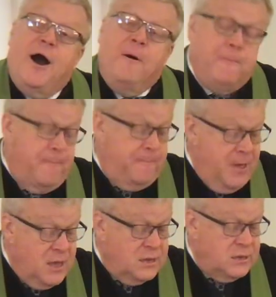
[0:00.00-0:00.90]

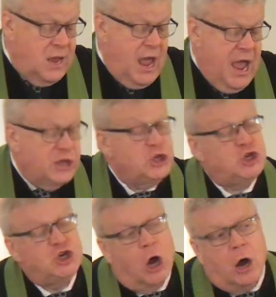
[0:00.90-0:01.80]
offend and
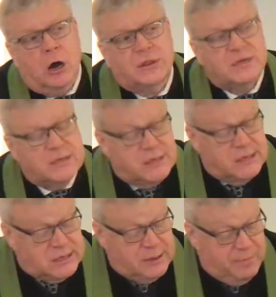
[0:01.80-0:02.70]
jar the
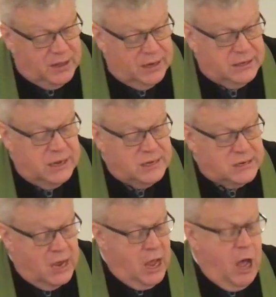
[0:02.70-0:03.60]

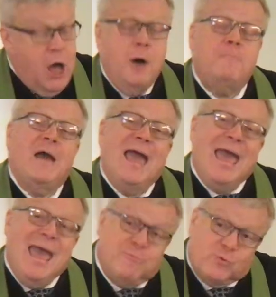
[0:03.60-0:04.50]
sensibilities of
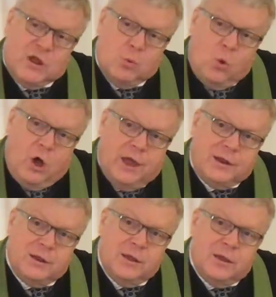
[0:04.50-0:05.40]
everyone
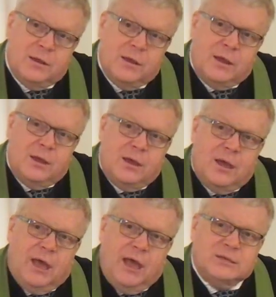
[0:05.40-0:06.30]

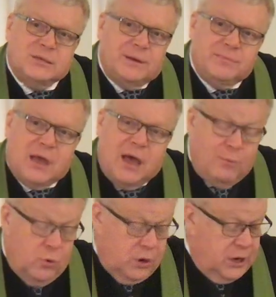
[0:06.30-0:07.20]
at some
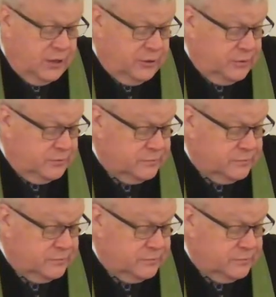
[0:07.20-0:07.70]
time or another.